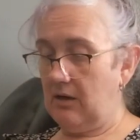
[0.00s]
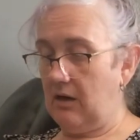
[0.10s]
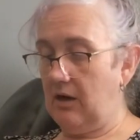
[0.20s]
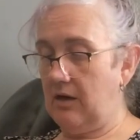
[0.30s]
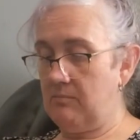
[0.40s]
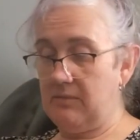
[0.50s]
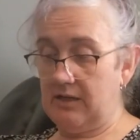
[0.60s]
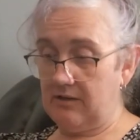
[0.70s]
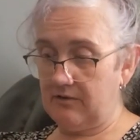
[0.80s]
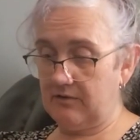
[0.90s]
I
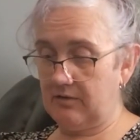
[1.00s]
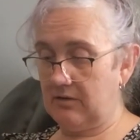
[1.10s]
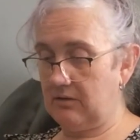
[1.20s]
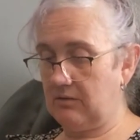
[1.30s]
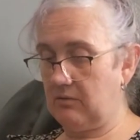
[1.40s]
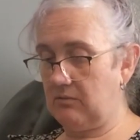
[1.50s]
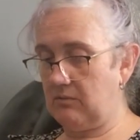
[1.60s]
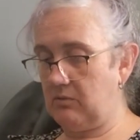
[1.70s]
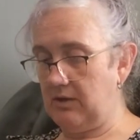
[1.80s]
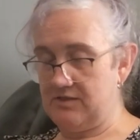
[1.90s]
managed,
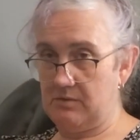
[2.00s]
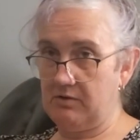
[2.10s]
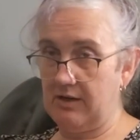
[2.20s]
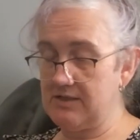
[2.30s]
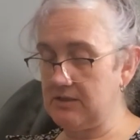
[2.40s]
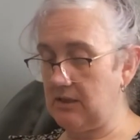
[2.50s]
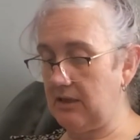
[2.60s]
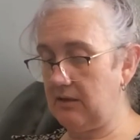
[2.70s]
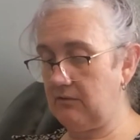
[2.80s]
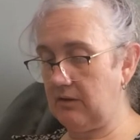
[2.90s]
quite
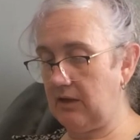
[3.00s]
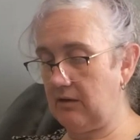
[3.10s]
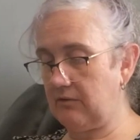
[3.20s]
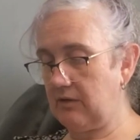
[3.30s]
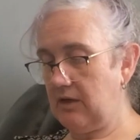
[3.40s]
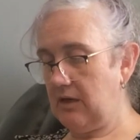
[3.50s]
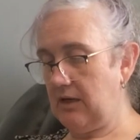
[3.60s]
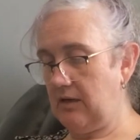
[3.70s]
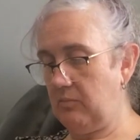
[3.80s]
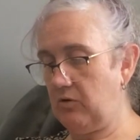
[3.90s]
surprisingly, to get
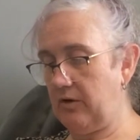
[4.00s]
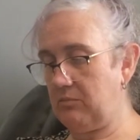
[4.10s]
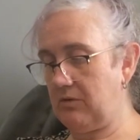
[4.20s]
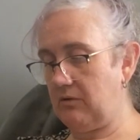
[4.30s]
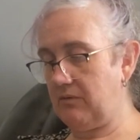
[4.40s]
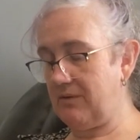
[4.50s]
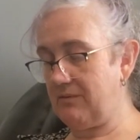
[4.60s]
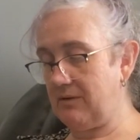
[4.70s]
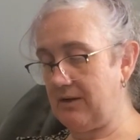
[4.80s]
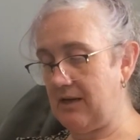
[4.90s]
an appointment for the
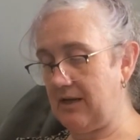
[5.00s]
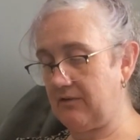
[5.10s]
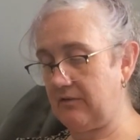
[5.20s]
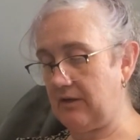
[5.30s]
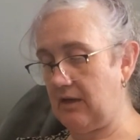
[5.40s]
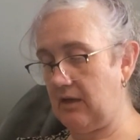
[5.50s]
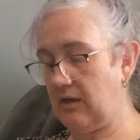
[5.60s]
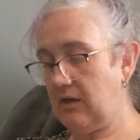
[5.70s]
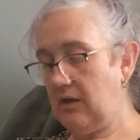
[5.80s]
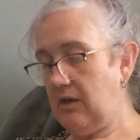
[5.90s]
very next day.
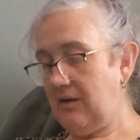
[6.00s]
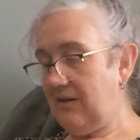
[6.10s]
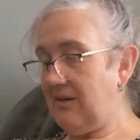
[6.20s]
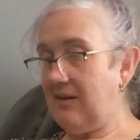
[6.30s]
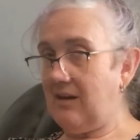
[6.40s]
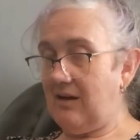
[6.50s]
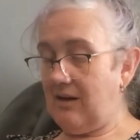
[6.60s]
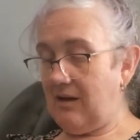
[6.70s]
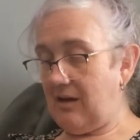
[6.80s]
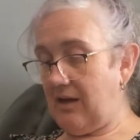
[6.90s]

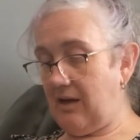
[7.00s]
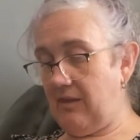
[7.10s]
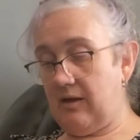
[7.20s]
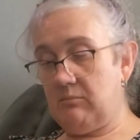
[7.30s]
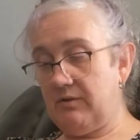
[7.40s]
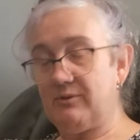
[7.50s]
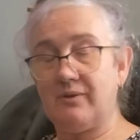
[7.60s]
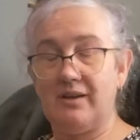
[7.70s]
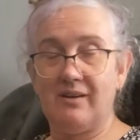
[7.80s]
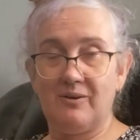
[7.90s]
And then before
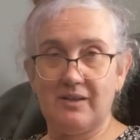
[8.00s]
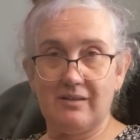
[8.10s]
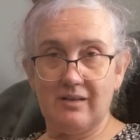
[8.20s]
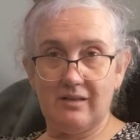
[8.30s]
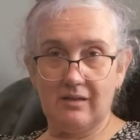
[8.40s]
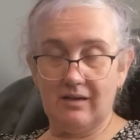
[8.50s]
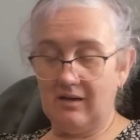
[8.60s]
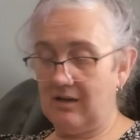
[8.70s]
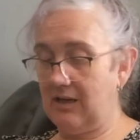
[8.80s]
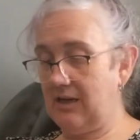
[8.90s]
I know it,
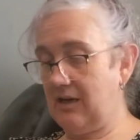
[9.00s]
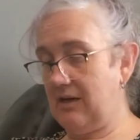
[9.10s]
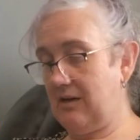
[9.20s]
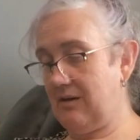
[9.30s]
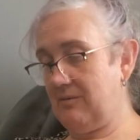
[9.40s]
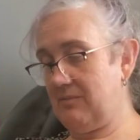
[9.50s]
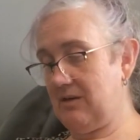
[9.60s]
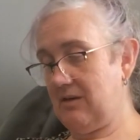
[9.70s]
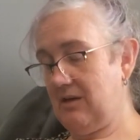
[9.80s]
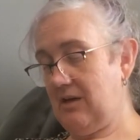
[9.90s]
I am
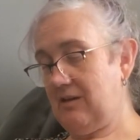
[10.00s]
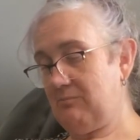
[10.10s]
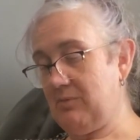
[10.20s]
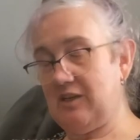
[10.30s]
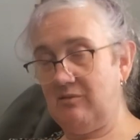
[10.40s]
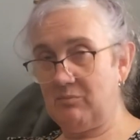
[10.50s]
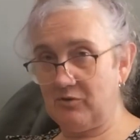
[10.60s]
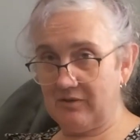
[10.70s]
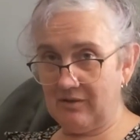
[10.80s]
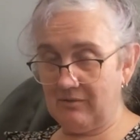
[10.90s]
being
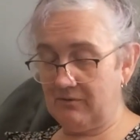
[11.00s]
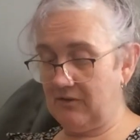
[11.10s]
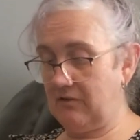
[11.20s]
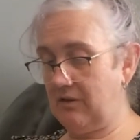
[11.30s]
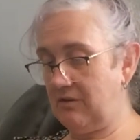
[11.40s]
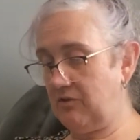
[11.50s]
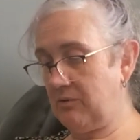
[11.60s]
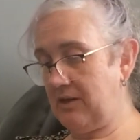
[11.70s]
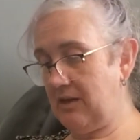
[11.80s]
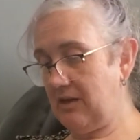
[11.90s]
booked in for
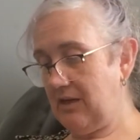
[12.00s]
surgery,